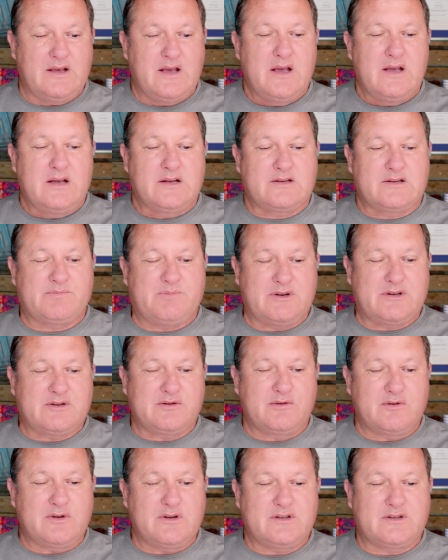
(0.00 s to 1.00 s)
special
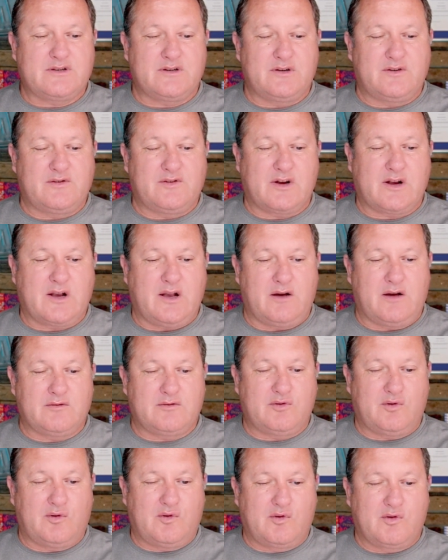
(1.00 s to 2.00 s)
reserve account
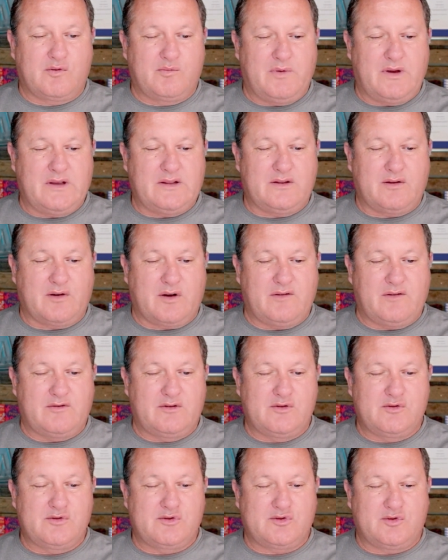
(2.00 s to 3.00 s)
to augment
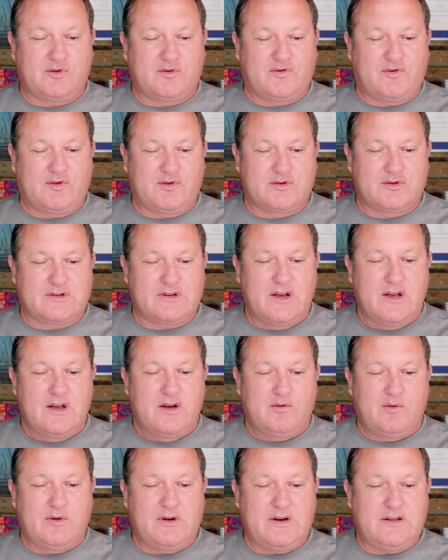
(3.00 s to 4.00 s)
revenue shortfalls
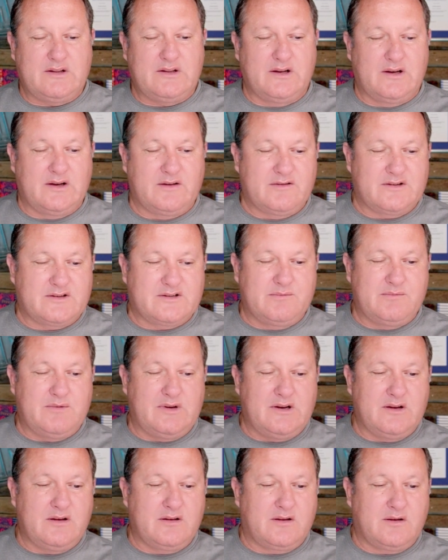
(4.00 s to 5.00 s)
when he delivers the
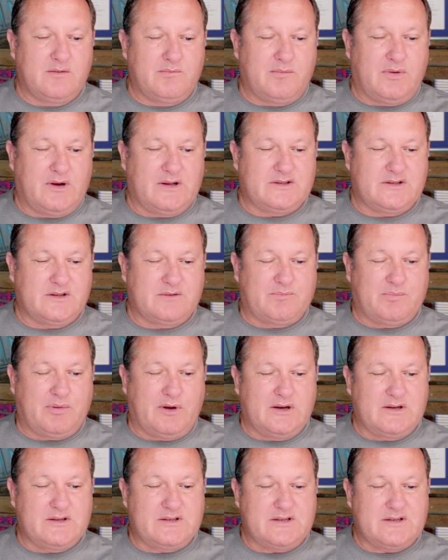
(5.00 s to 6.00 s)
medium-term budget
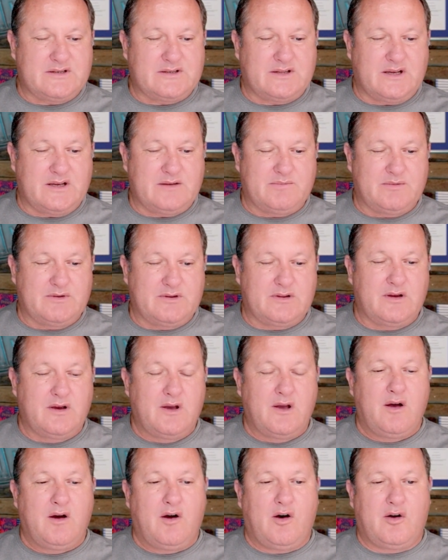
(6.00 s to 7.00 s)
policy statement
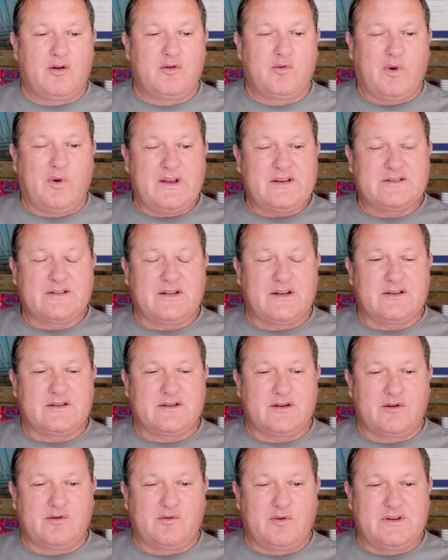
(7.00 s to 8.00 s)
on Wednesday.
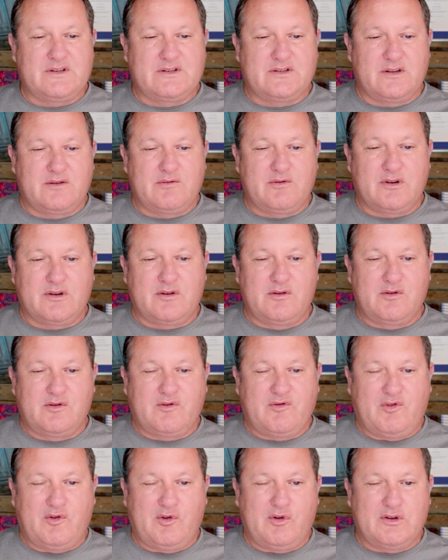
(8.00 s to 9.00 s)
So Wednesday we can look
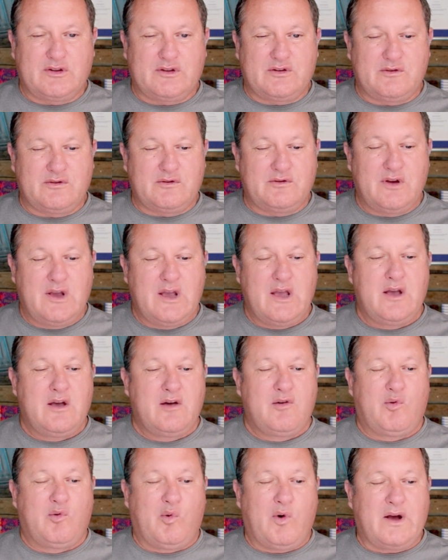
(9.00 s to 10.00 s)
forward to
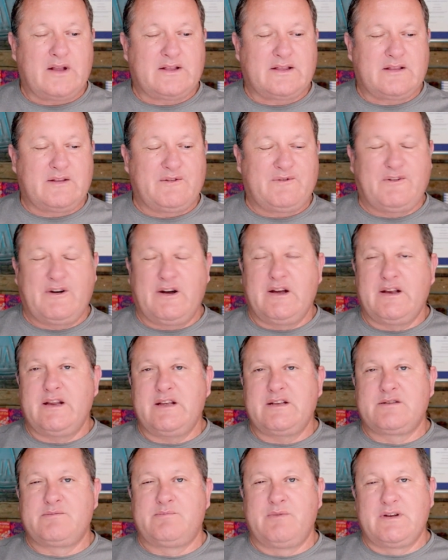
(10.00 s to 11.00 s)
what the
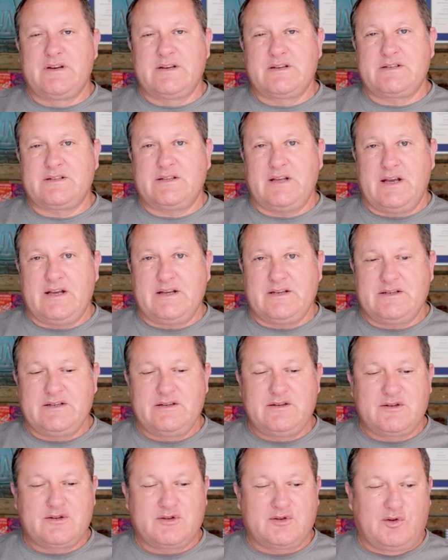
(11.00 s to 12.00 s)
Finance Minister has in
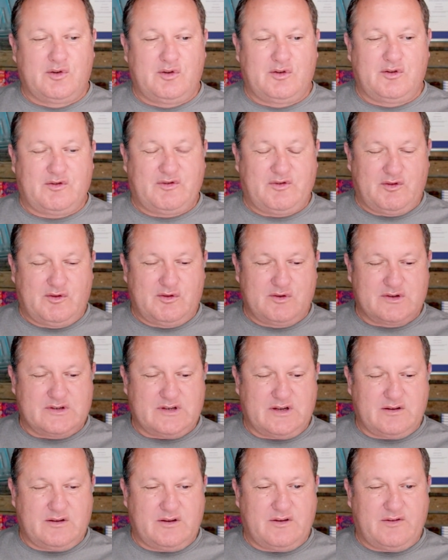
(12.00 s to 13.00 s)
store for
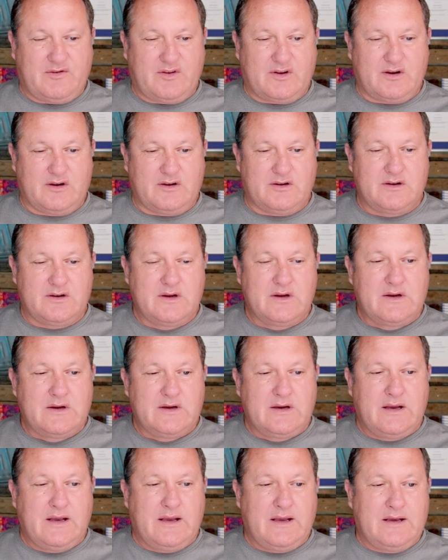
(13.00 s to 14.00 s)
South Africa.
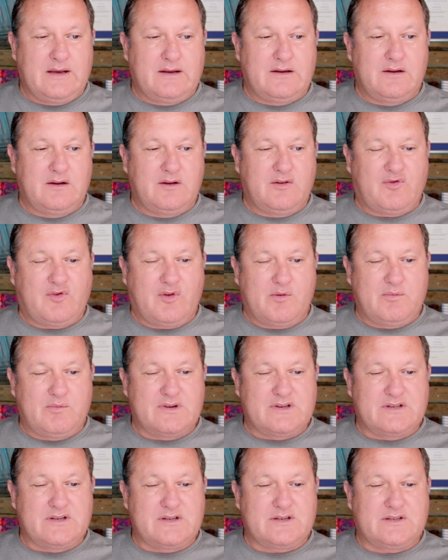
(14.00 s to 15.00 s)
And from
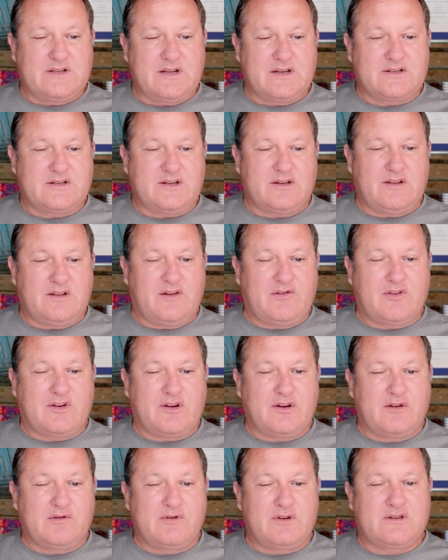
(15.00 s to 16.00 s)
Business Tech, South
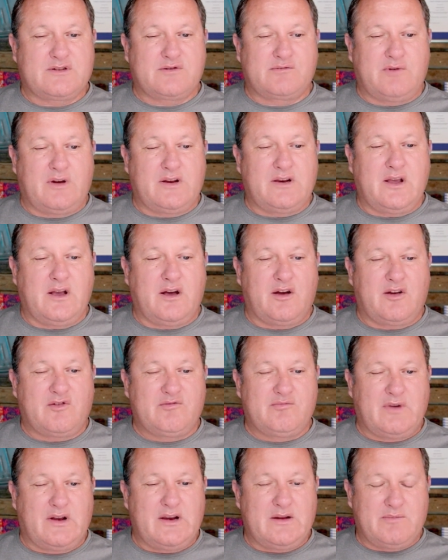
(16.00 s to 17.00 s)
Africa risks running out of
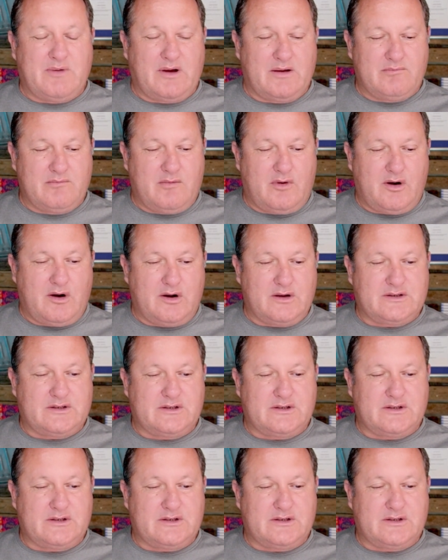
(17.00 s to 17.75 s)
money by March.